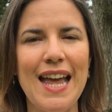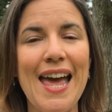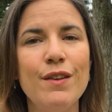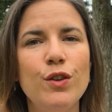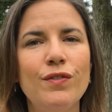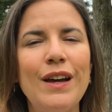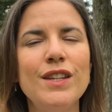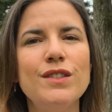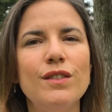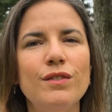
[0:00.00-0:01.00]
And if you found
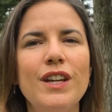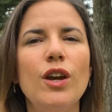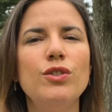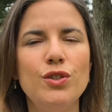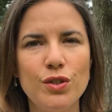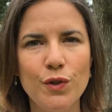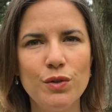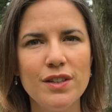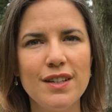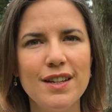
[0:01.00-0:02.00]
this video
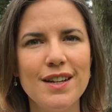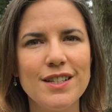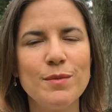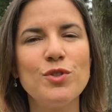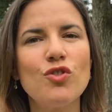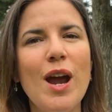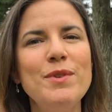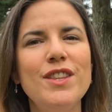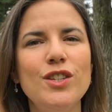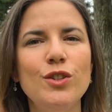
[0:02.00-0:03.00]
useful, subscribe
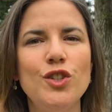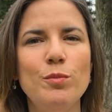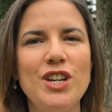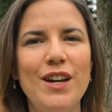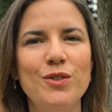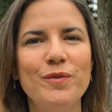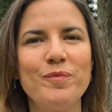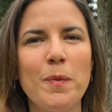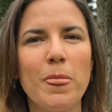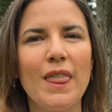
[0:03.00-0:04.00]
to the YouTube channel
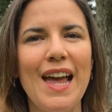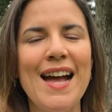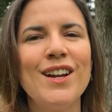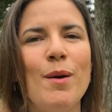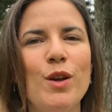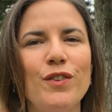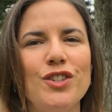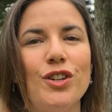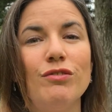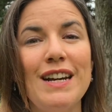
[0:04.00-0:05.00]
and come over
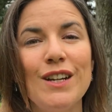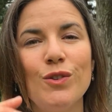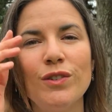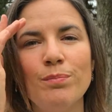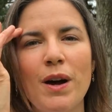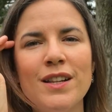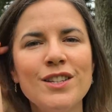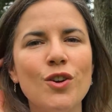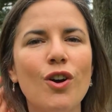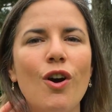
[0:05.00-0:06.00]
to
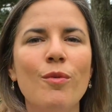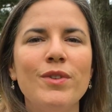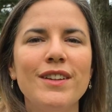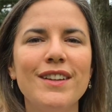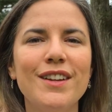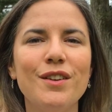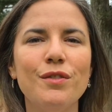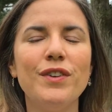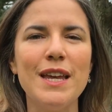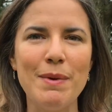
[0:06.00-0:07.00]
karinagordonbarnes.com
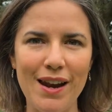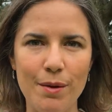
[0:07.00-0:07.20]
for email